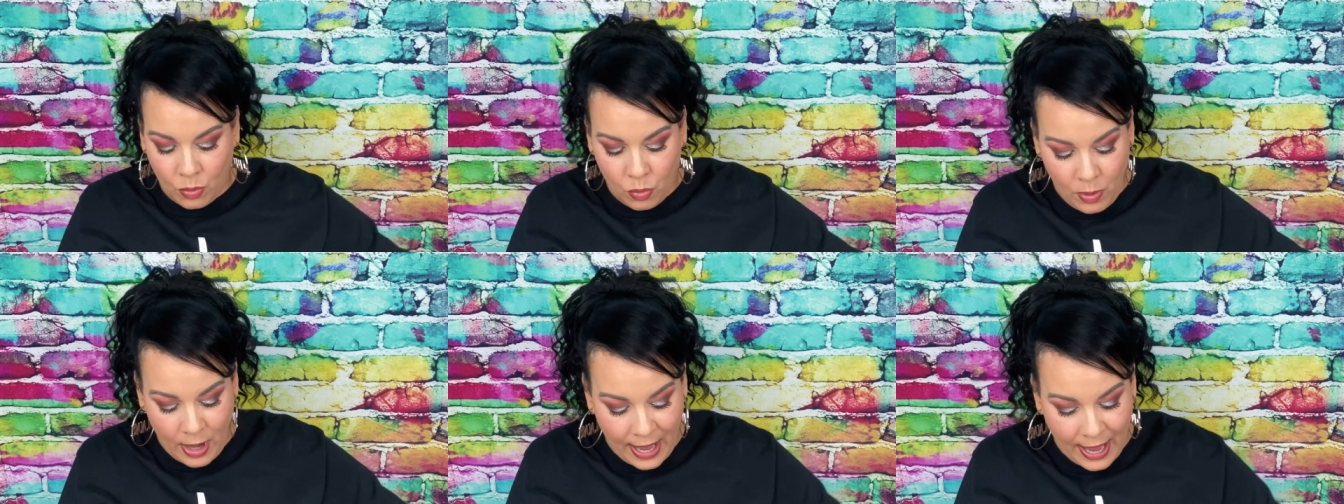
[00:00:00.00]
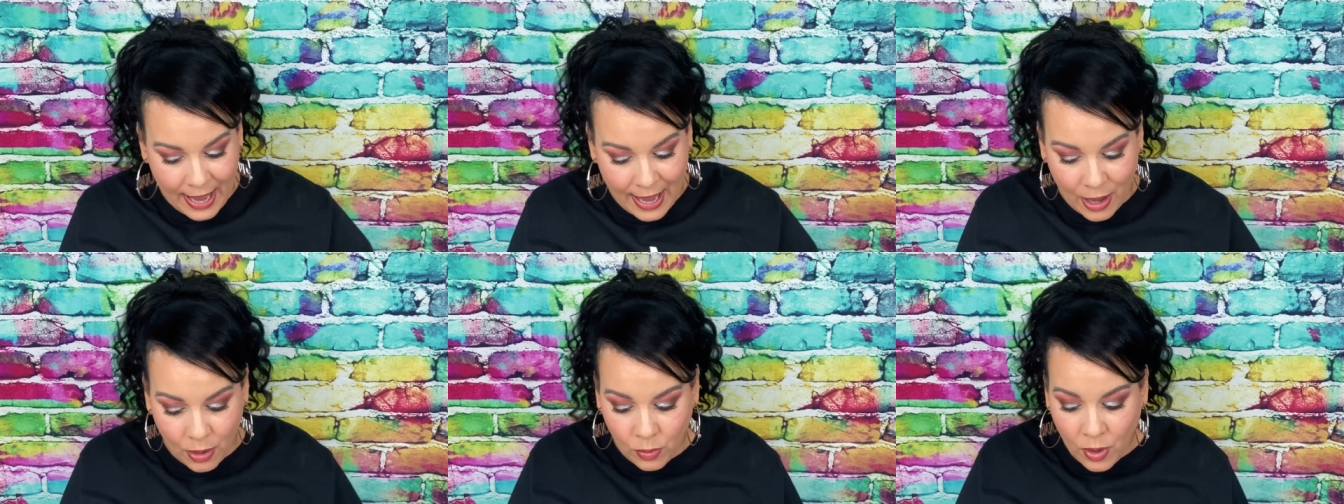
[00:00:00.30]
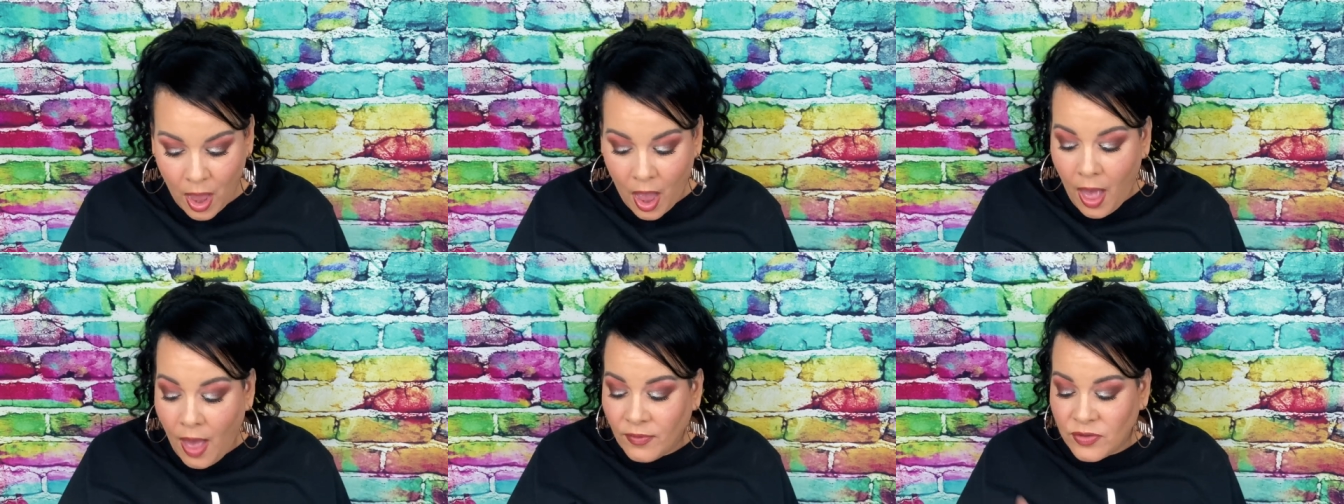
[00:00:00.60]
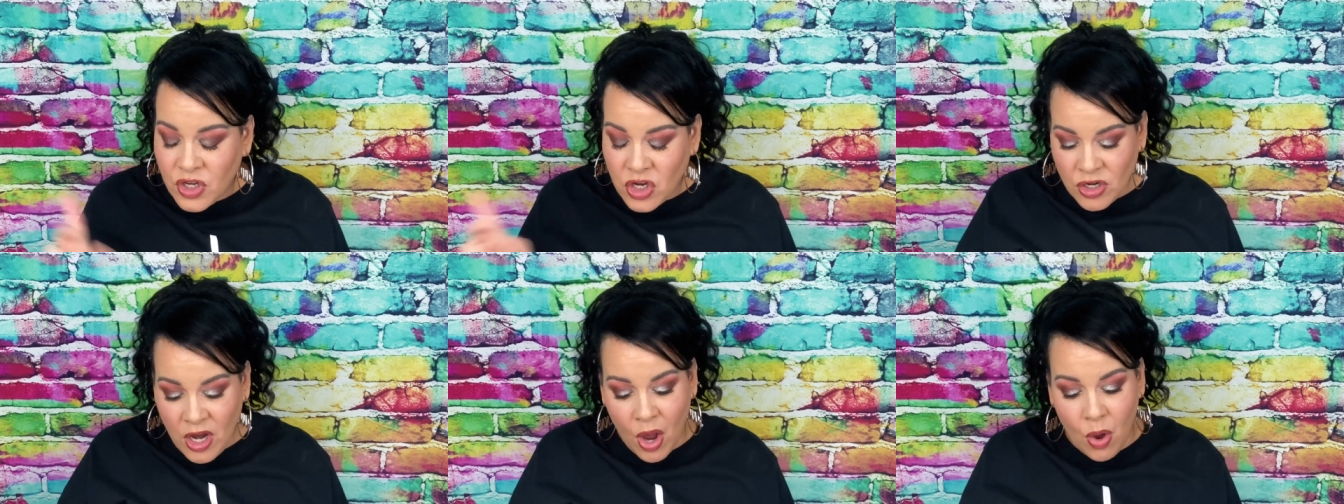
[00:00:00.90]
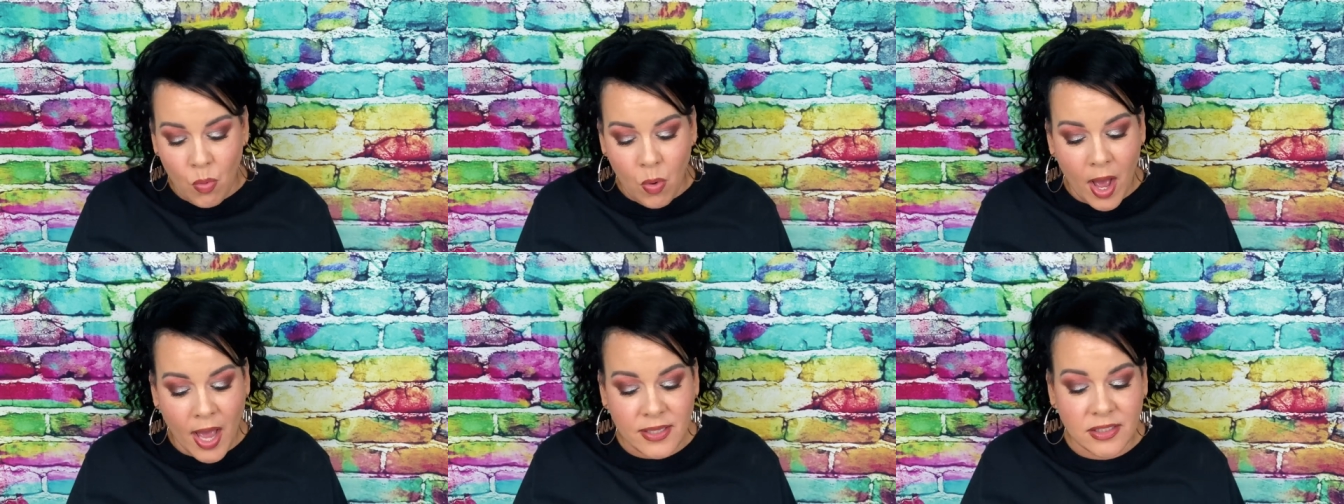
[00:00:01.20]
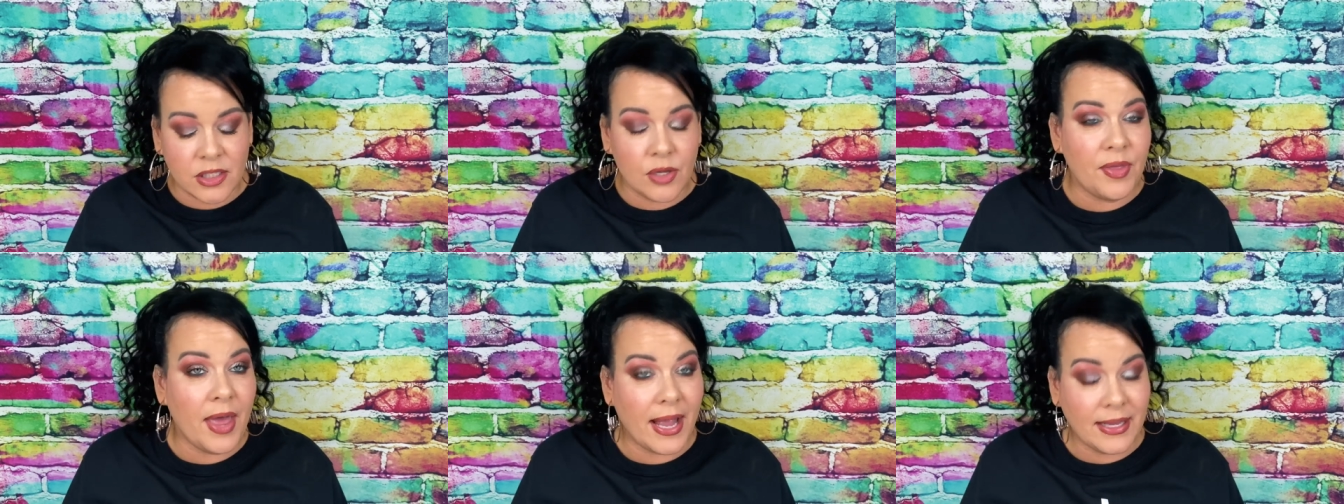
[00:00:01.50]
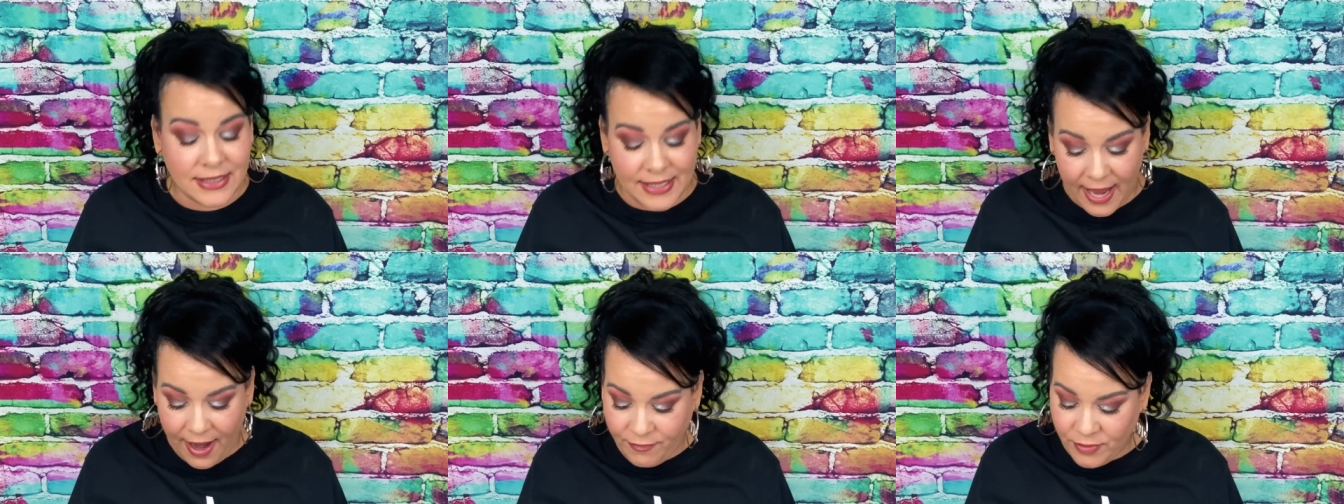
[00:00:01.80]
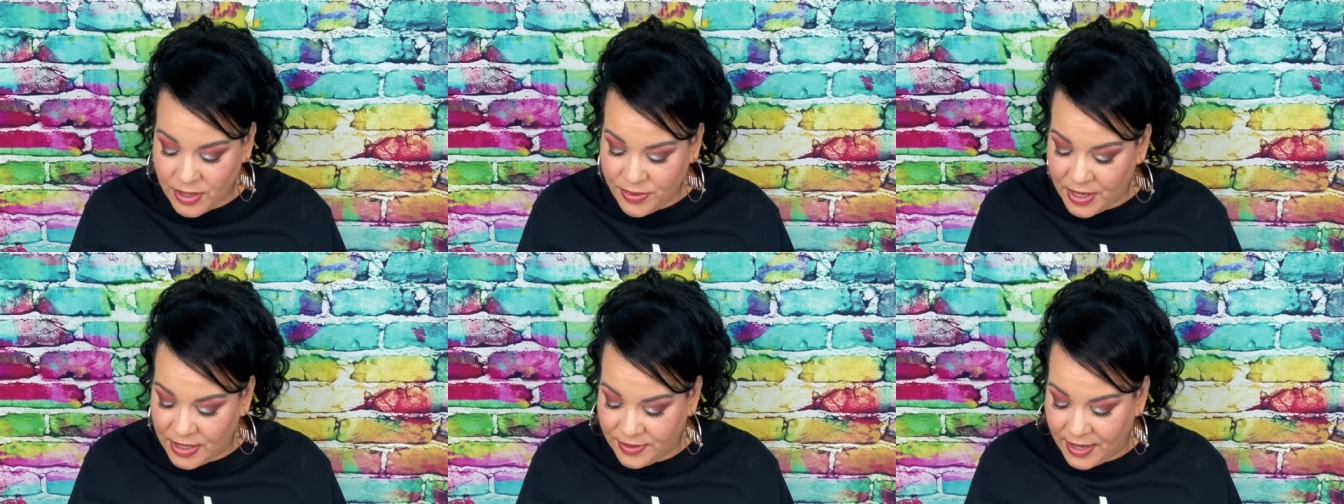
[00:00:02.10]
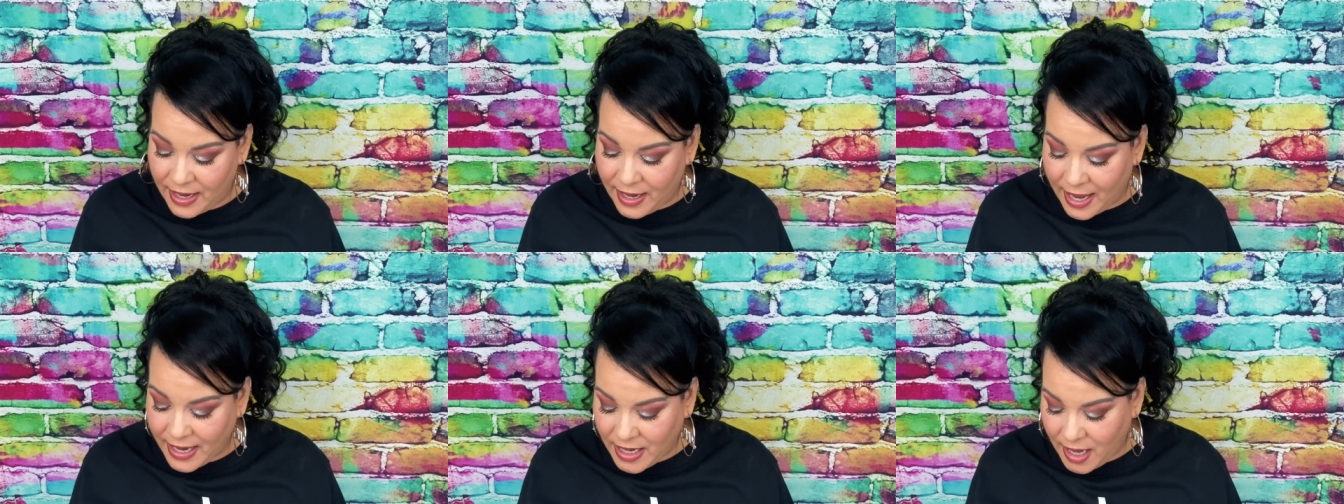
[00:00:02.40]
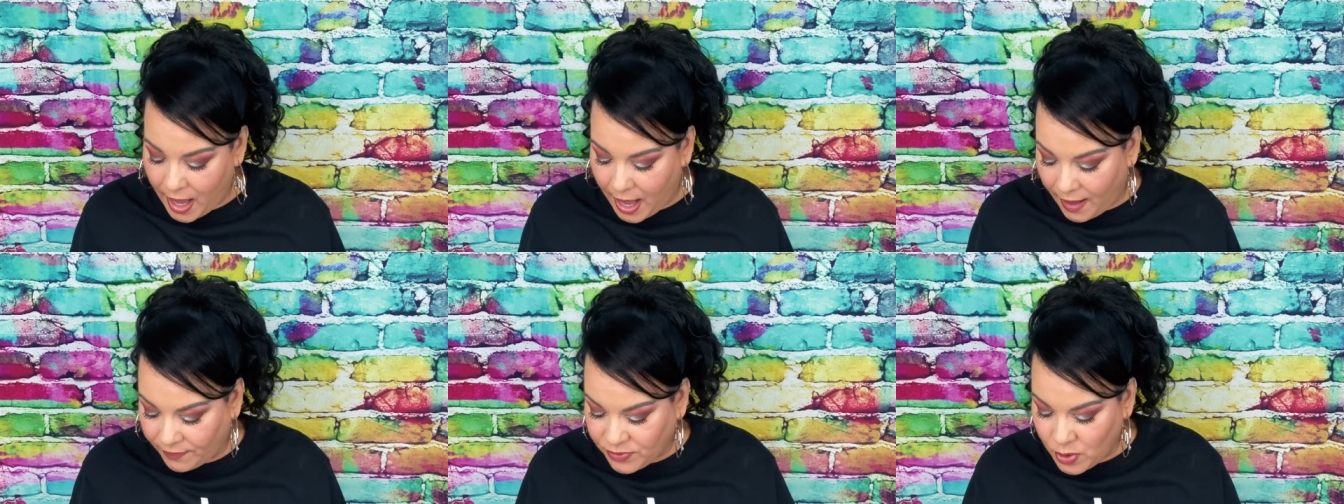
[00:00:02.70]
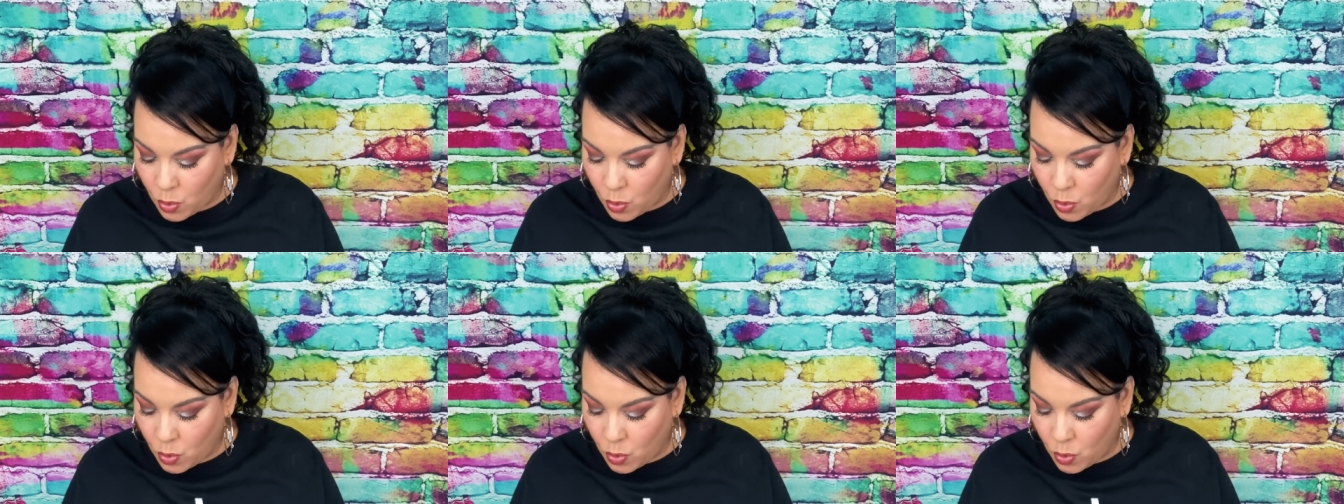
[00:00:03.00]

Wow. You know what? So that's everything that I got.